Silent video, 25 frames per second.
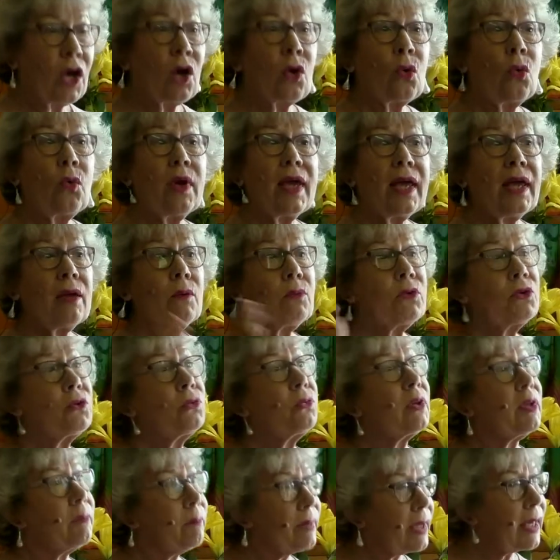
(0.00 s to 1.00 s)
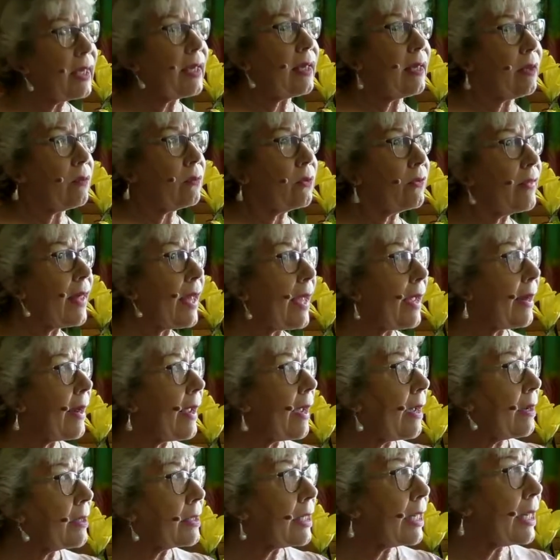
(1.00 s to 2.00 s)
Where would we be without
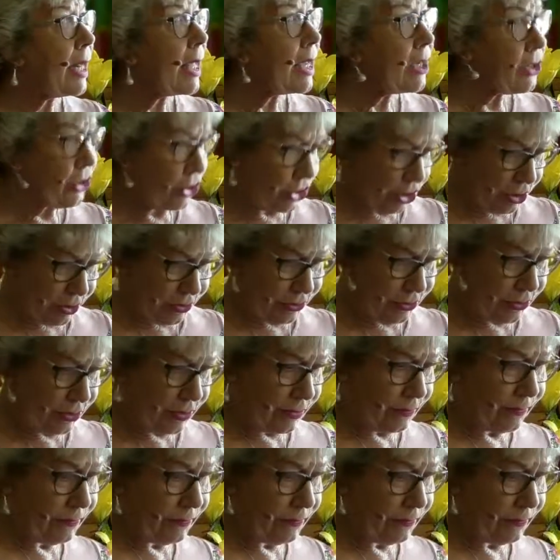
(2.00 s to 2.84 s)
our connections?